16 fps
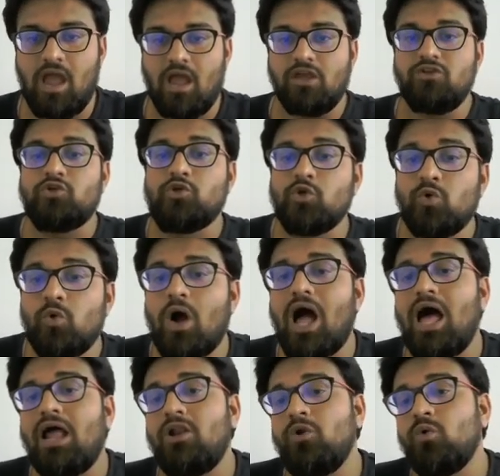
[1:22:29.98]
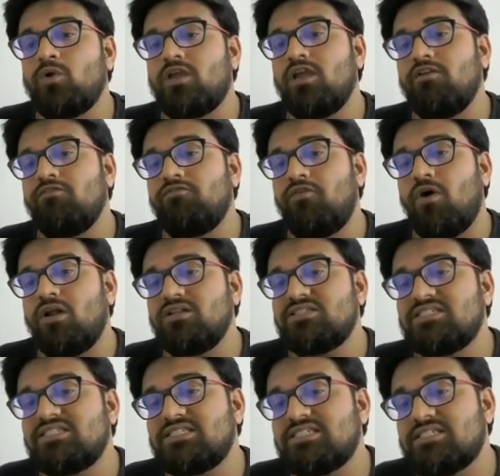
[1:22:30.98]
You are looking for
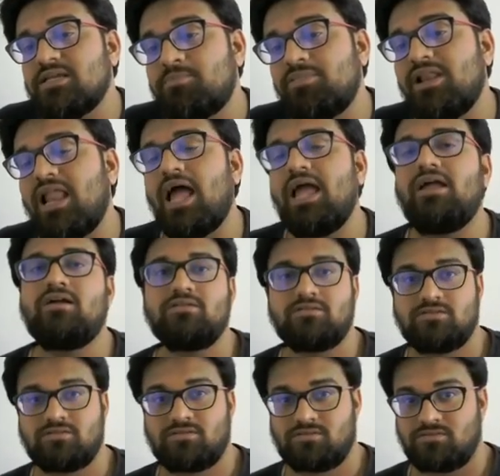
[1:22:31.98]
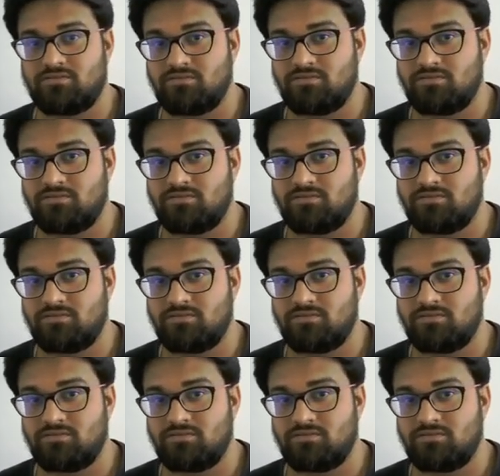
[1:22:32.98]
suppliers.